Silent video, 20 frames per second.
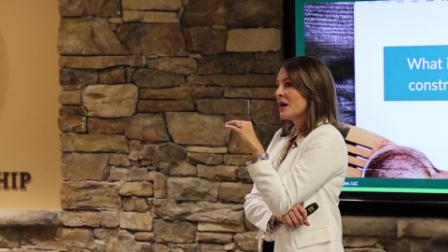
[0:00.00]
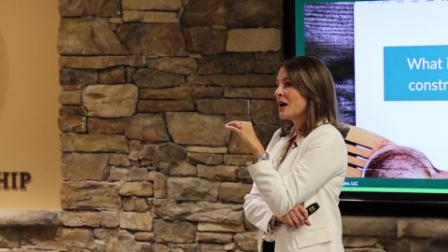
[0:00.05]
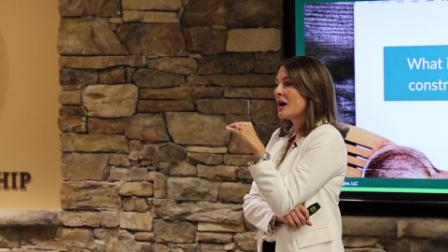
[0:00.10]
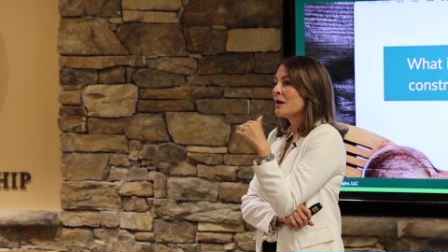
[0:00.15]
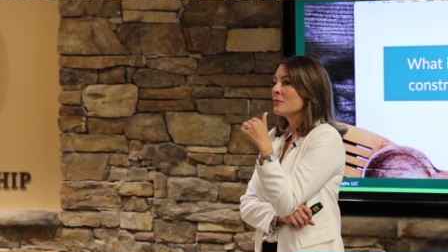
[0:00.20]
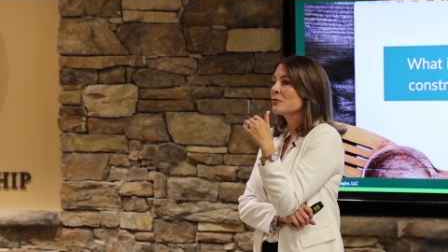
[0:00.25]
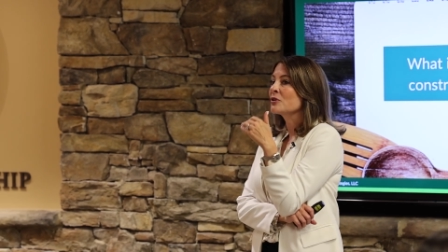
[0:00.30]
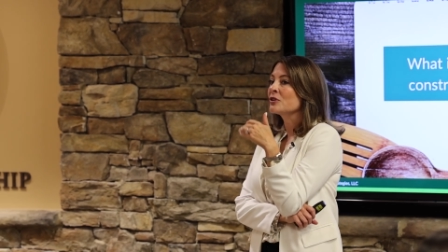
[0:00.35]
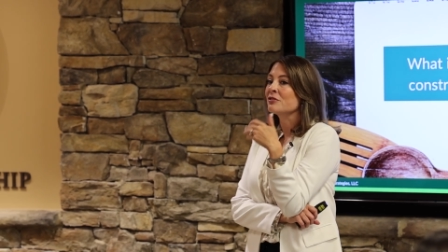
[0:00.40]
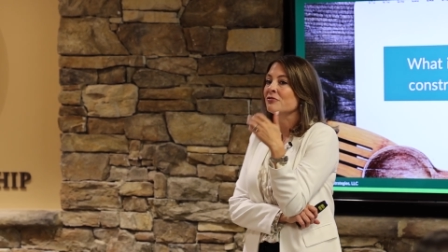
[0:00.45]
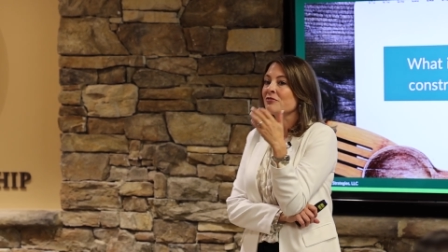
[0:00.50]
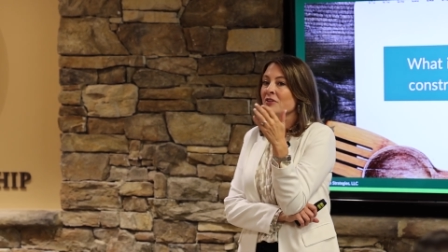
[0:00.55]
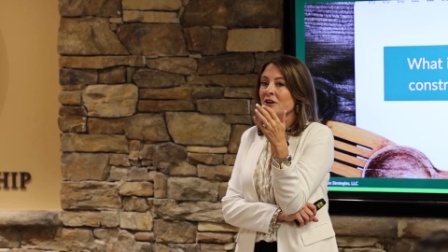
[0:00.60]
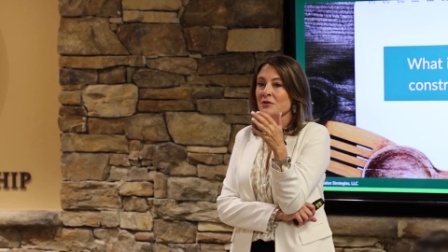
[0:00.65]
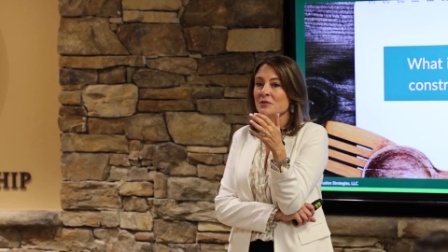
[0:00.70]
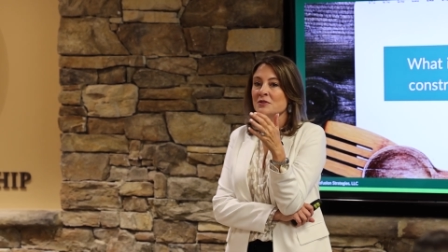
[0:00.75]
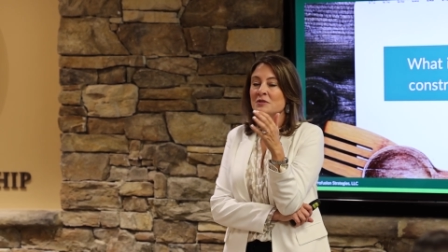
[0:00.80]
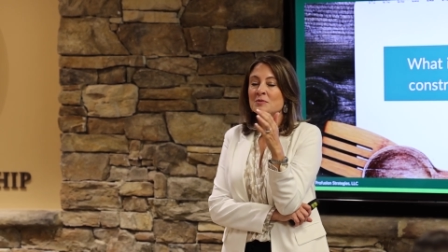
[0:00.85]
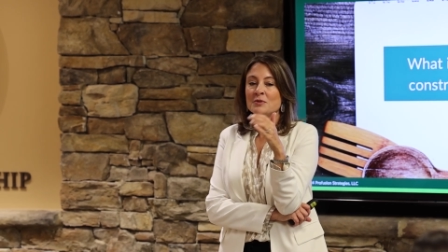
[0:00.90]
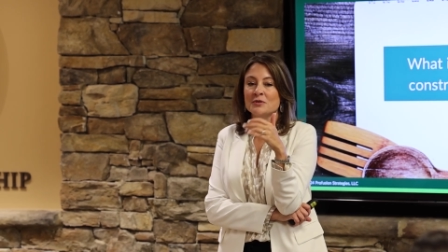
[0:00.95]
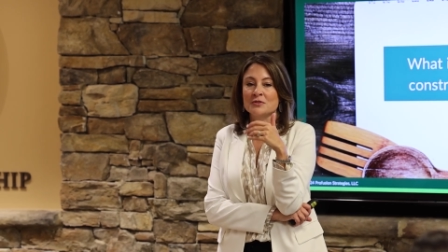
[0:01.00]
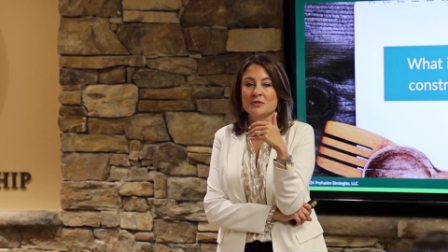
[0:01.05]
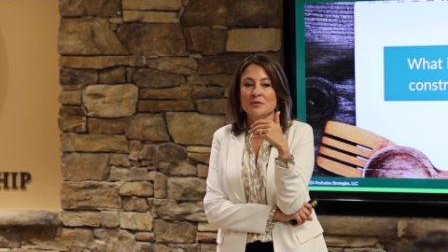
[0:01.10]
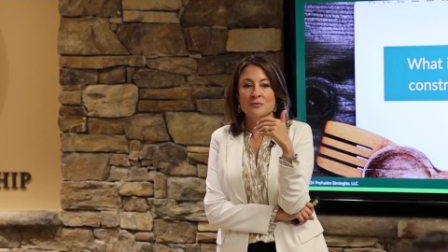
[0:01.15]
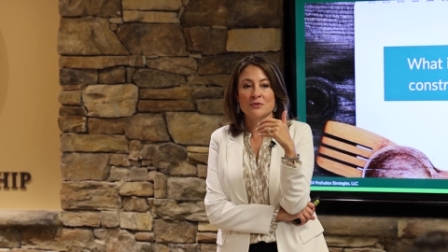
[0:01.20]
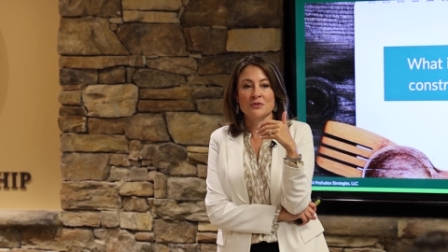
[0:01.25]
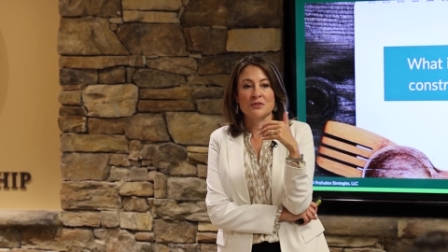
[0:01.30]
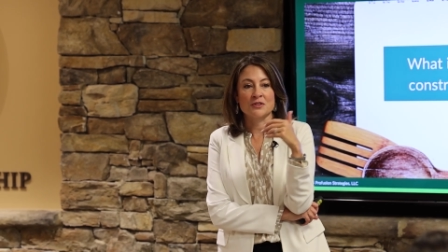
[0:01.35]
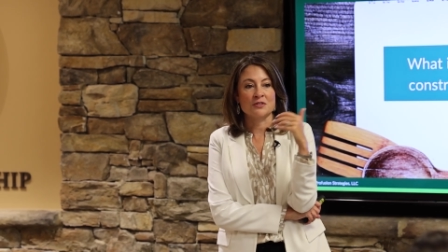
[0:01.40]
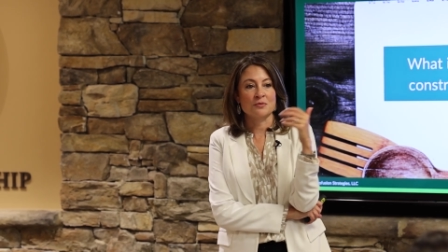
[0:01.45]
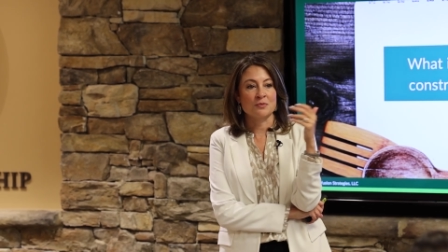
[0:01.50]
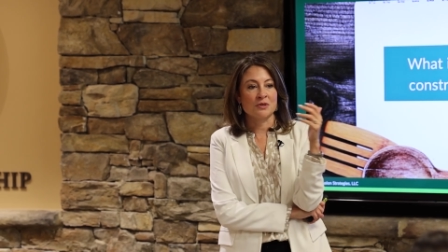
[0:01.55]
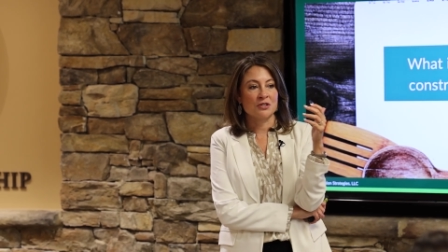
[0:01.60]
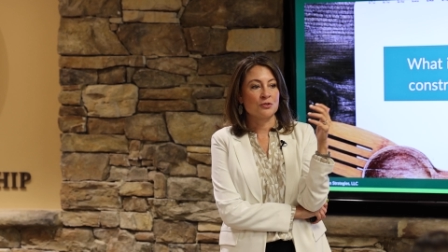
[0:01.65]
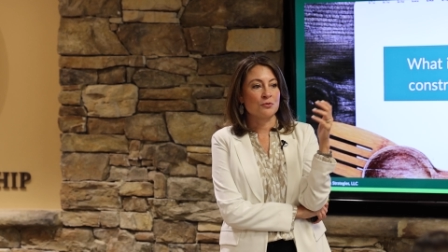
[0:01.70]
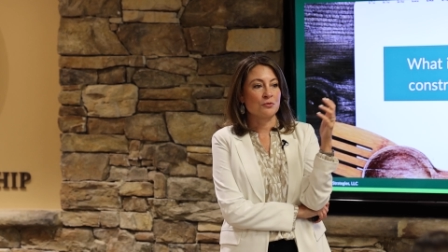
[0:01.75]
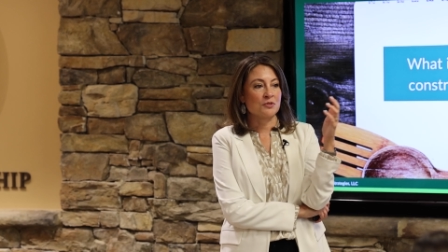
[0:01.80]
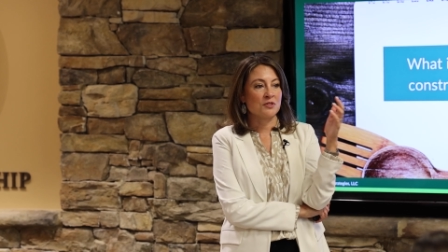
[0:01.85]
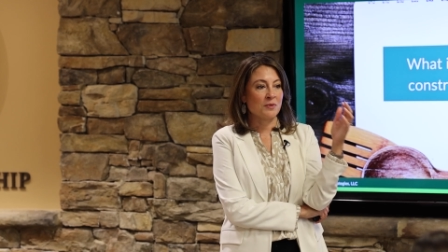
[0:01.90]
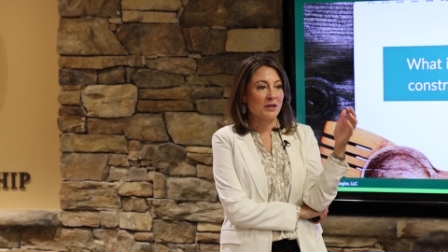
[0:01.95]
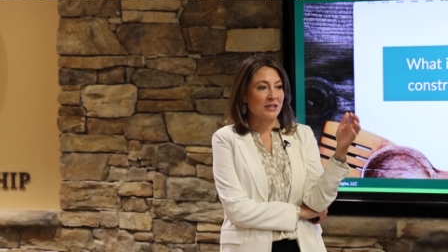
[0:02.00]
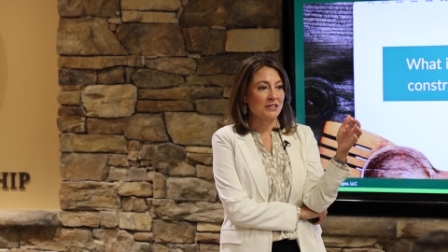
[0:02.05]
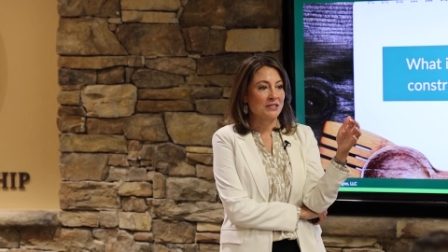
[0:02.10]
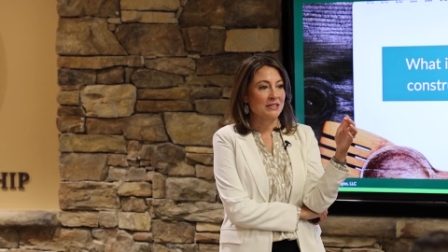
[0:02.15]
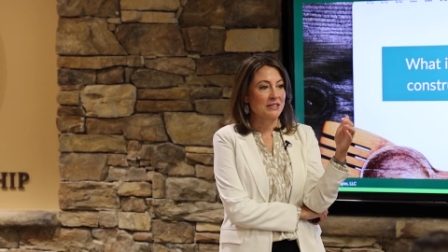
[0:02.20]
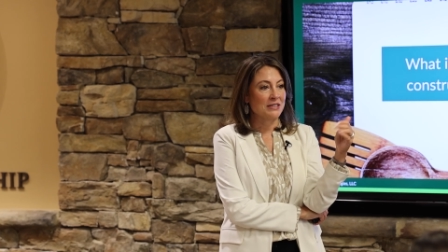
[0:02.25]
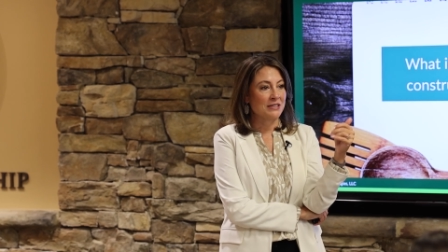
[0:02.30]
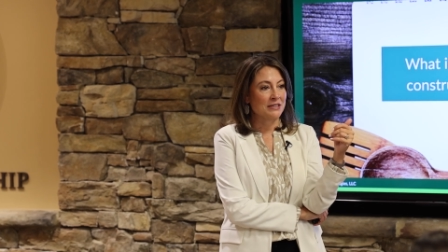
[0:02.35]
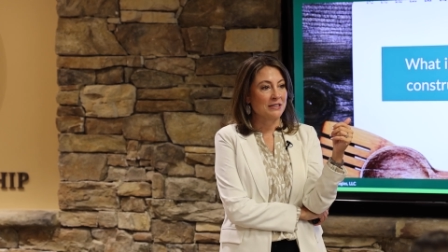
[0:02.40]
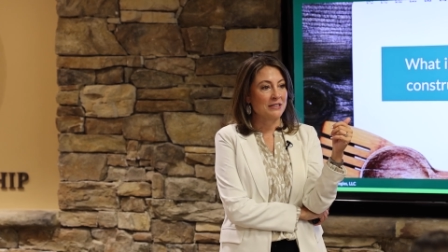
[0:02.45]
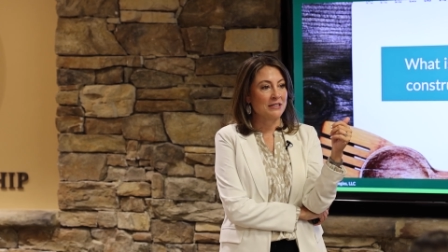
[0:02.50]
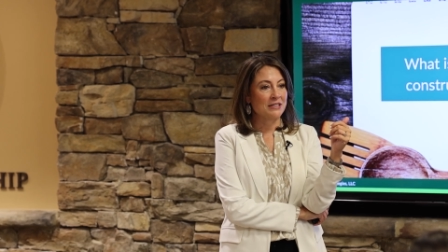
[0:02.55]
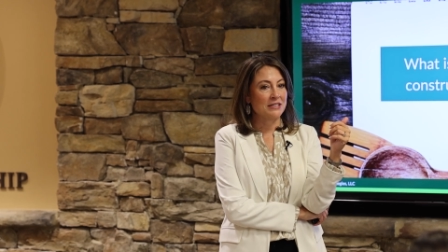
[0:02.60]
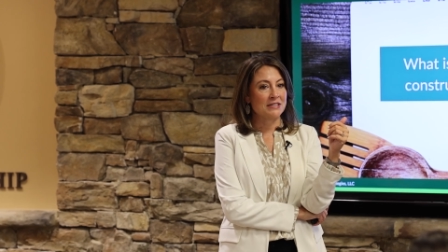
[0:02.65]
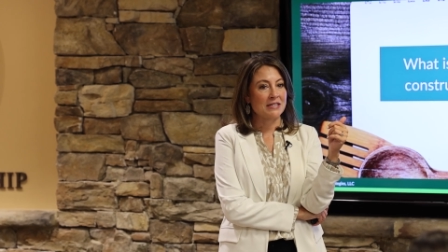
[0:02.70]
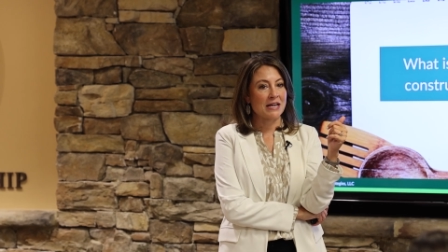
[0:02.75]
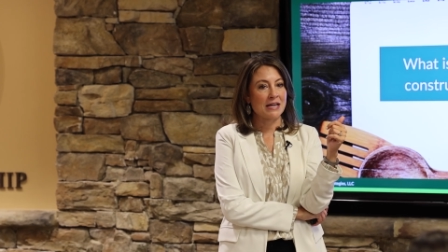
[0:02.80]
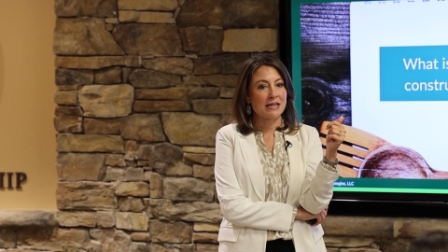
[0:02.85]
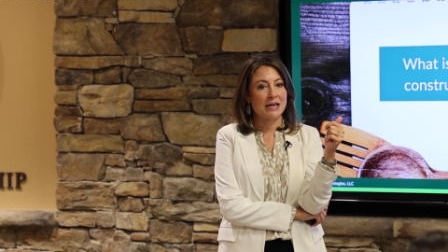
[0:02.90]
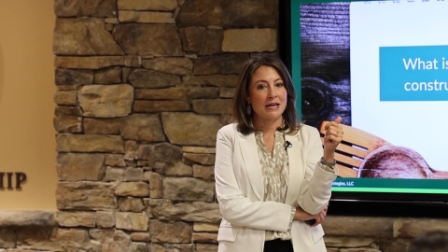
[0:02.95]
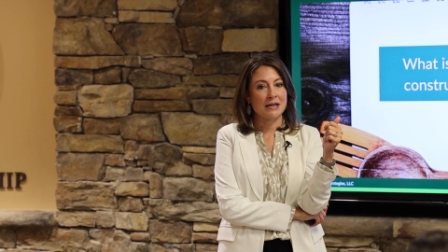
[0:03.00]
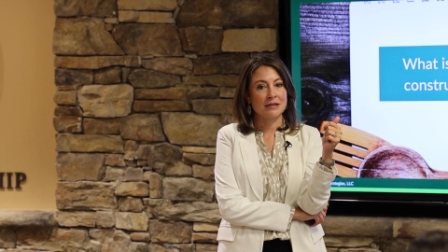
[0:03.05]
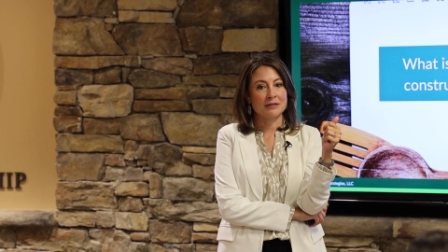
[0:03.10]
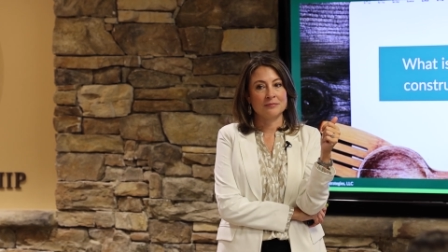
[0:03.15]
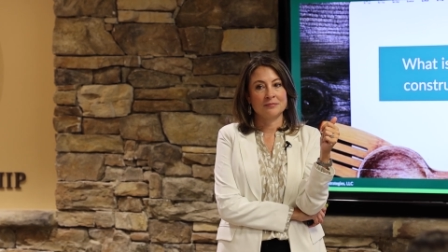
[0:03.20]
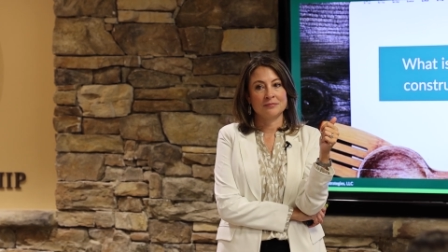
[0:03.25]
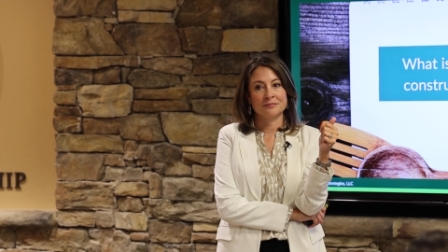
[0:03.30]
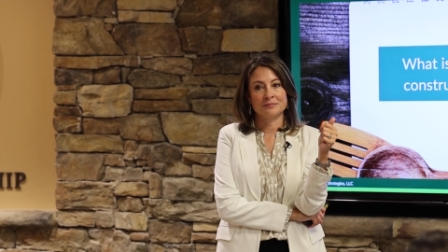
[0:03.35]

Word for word: I'm going to fire this person with as much respect and dignity as I can.